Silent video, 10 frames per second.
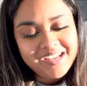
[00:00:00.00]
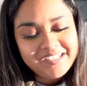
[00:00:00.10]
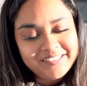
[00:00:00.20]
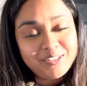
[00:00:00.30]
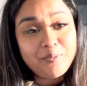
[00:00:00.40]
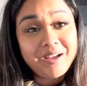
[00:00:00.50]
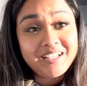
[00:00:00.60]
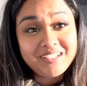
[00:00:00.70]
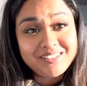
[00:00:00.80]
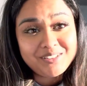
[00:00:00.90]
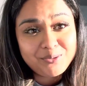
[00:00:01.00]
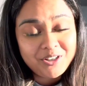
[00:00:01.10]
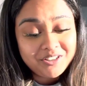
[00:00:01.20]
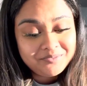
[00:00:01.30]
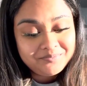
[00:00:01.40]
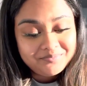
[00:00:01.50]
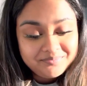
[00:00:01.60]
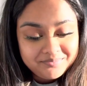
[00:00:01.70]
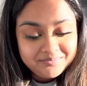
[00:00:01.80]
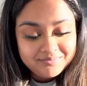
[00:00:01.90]
So my guesses were
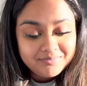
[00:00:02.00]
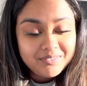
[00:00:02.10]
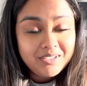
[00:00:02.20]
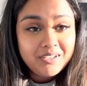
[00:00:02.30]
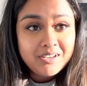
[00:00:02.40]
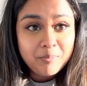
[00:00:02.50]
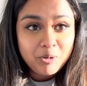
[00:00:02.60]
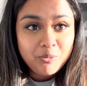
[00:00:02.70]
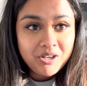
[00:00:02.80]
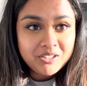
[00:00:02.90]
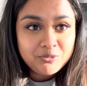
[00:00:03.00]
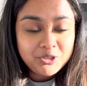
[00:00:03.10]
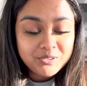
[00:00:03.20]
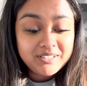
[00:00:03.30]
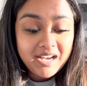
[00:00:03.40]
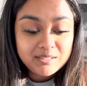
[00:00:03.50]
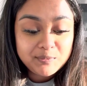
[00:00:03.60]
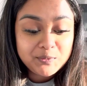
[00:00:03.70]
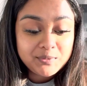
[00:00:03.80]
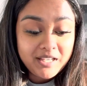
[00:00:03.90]
number 1, which was
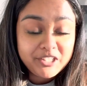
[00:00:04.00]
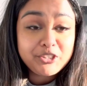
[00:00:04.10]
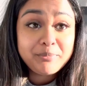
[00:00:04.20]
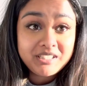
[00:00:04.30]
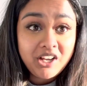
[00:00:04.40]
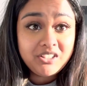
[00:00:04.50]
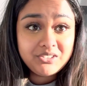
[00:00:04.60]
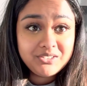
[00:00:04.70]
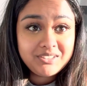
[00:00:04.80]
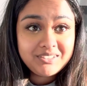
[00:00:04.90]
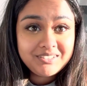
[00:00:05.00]
Zaxby's, was actually McDonald's.